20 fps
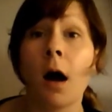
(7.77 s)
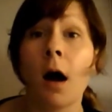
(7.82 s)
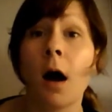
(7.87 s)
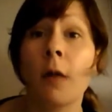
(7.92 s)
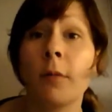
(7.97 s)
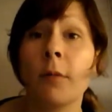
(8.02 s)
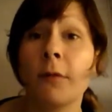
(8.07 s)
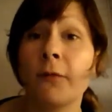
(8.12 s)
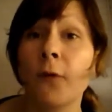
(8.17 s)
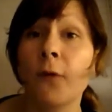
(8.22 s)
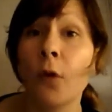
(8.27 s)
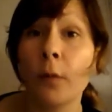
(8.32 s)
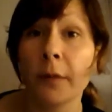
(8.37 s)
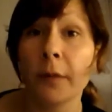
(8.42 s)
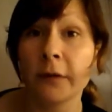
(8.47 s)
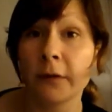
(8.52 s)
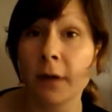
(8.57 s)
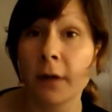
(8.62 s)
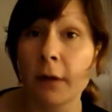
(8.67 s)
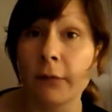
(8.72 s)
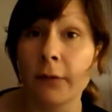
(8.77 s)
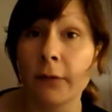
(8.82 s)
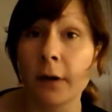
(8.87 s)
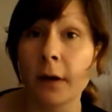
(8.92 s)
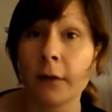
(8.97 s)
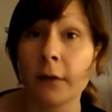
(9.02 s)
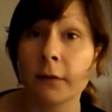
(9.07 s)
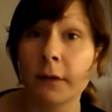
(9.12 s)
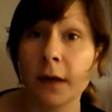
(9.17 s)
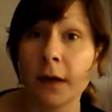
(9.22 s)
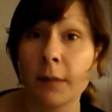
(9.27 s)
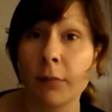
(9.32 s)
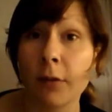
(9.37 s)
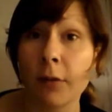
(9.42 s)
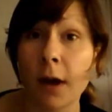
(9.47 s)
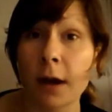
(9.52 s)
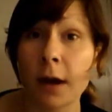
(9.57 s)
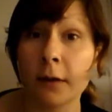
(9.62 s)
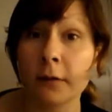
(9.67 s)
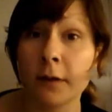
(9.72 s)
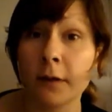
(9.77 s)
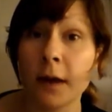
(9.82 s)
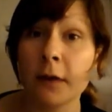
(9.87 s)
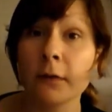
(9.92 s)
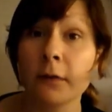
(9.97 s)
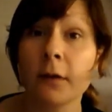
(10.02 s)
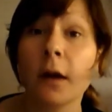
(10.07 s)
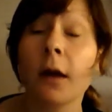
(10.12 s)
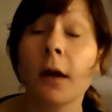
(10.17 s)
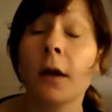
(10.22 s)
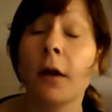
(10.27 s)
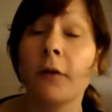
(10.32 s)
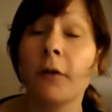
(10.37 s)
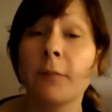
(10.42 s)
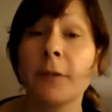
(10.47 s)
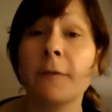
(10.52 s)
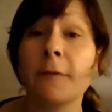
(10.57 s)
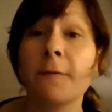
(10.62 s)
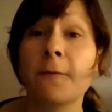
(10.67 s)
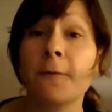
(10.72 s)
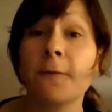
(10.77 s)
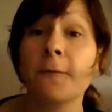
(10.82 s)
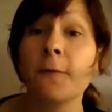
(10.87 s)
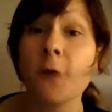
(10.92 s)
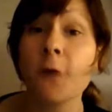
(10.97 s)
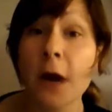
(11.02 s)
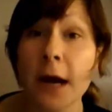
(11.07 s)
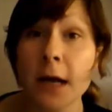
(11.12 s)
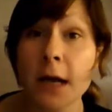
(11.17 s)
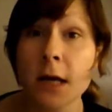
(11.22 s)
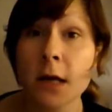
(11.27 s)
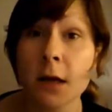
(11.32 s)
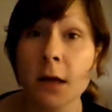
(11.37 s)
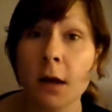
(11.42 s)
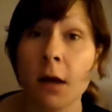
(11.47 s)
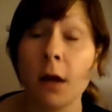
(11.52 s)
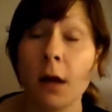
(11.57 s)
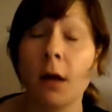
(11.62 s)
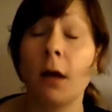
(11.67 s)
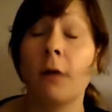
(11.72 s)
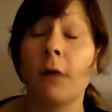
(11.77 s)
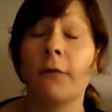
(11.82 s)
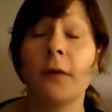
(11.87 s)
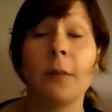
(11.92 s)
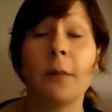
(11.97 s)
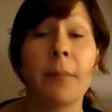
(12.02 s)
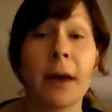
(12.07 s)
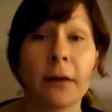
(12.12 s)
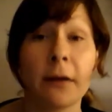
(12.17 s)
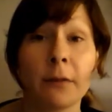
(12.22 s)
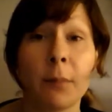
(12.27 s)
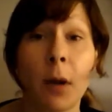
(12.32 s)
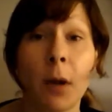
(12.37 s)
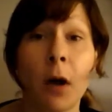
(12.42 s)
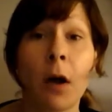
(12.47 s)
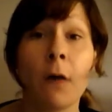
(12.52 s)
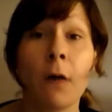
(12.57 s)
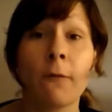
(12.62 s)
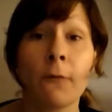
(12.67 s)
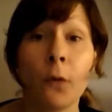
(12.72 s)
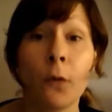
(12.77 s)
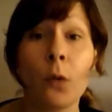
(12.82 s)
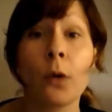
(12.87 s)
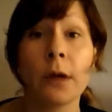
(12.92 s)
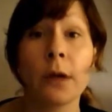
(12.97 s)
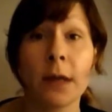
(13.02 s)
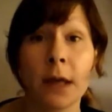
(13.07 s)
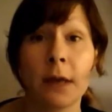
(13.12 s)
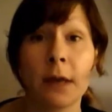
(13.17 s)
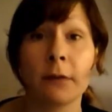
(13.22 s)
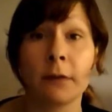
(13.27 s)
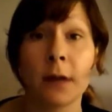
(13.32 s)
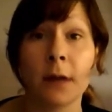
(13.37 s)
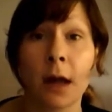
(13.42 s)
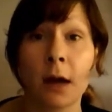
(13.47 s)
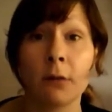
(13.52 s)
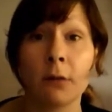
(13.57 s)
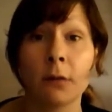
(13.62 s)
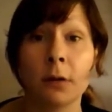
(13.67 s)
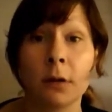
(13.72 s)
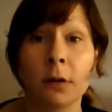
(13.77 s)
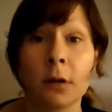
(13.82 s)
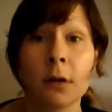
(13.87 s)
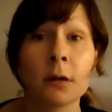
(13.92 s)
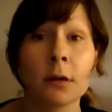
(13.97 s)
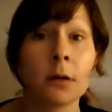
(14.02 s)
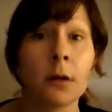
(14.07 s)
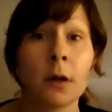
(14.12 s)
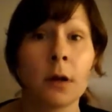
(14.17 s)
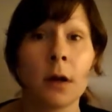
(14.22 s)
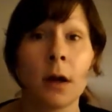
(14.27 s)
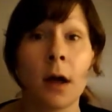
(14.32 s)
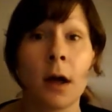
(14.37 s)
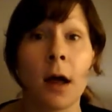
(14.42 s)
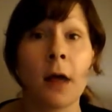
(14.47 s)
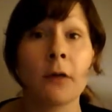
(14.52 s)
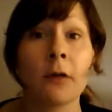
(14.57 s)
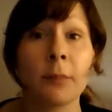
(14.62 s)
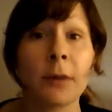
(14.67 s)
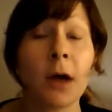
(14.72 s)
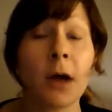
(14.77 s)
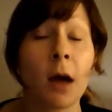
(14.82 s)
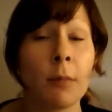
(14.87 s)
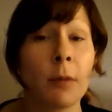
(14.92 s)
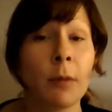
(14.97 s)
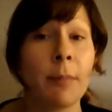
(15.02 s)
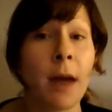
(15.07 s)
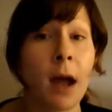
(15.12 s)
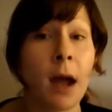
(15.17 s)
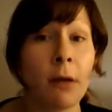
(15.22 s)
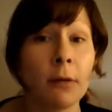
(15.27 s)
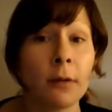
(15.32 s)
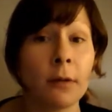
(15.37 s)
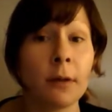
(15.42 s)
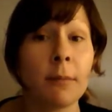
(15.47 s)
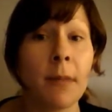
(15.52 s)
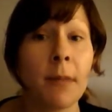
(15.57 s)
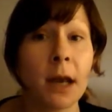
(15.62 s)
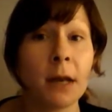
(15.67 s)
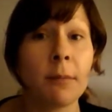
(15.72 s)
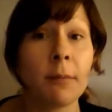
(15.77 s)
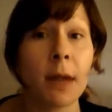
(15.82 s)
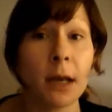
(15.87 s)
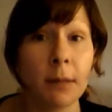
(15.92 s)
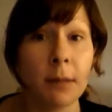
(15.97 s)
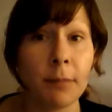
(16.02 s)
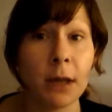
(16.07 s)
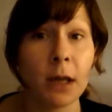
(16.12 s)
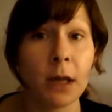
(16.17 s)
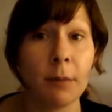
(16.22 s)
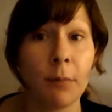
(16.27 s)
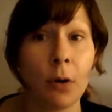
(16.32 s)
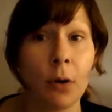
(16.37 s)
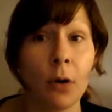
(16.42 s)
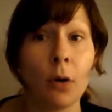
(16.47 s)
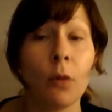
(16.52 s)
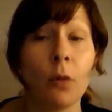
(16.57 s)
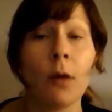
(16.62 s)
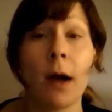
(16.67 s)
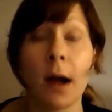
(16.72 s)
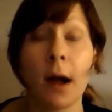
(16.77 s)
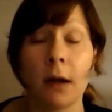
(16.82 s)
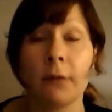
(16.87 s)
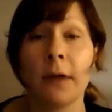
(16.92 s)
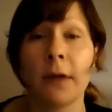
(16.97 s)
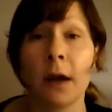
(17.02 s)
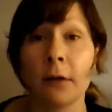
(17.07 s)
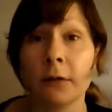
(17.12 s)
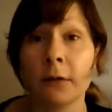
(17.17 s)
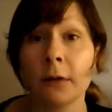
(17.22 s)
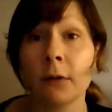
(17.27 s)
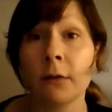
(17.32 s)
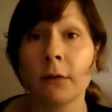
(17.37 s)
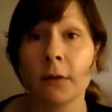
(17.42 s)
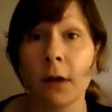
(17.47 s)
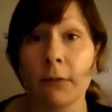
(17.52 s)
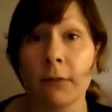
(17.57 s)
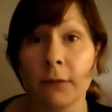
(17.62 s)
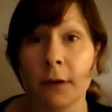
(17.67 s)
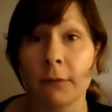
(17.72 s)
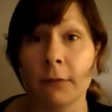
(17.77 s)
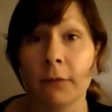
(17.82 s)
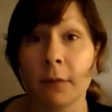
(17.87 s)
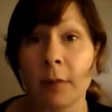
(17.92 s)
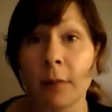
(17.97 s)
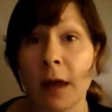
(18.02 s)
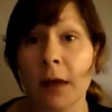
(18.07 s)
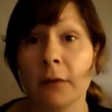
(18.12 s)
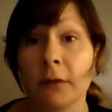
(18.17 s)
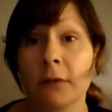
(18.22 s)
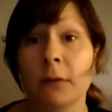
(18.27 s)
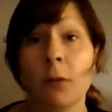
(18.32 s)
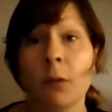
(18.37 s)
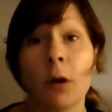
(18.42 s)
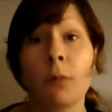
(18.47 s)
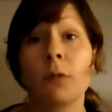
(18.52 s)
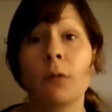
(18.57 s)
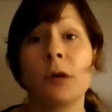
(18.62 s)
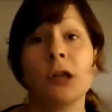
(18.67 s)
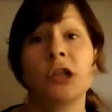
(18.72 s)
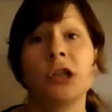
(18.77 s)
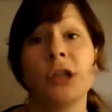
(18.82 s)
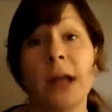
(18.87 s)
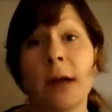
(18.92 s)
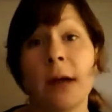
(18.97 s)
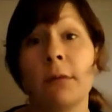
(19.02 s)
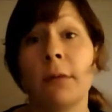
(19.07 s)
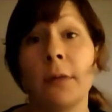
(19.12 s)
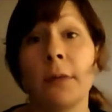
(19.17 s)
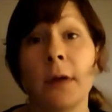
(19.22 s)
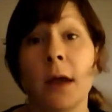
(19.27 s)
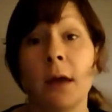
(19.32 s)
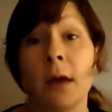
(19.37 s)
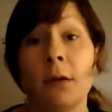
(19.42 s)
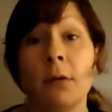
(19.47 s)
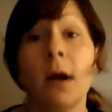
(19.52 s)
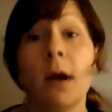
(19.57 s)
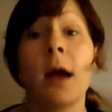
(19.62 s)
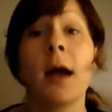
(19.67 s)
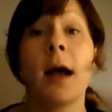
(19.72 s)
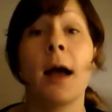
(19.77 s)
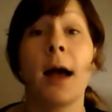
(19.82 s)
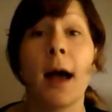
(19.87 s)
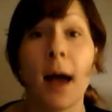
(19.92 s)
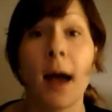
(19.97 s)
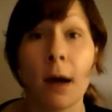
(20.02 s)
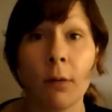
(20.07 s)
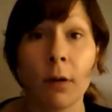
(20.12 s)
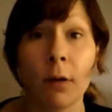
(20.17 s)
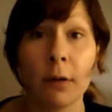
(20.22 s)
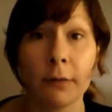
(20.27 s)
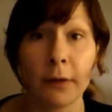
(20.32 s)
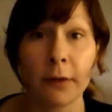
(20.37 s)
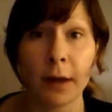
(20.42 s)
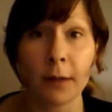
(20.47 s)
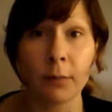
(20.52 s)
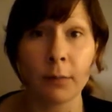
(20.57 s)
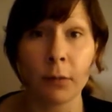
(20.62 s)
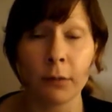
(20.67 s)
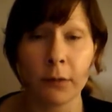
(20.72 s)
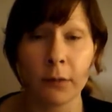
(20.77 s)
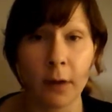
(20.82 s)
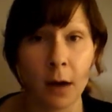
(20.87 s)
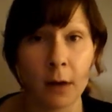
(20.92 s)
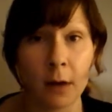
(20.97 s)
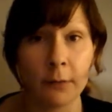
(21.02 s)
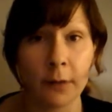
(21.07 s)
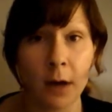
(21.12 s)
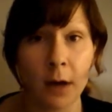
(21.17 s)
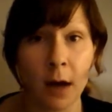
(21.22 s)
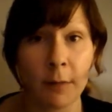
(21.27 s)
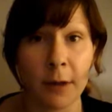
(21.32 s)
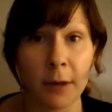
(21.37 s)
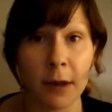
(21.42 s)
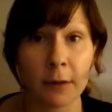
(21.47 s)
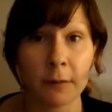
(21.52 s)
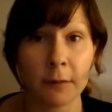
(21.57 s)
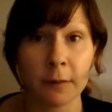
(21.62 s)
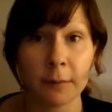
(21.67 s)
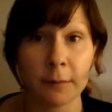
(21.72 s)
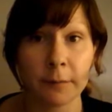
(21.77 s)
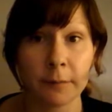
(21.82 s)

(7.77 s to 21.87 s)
I'm a former sufferer of sleep paralysis and I've been free for the best part of 4 years now. It's become apparent that many people out there are still suffering from this, so I want to share with you how I was able to overcome it.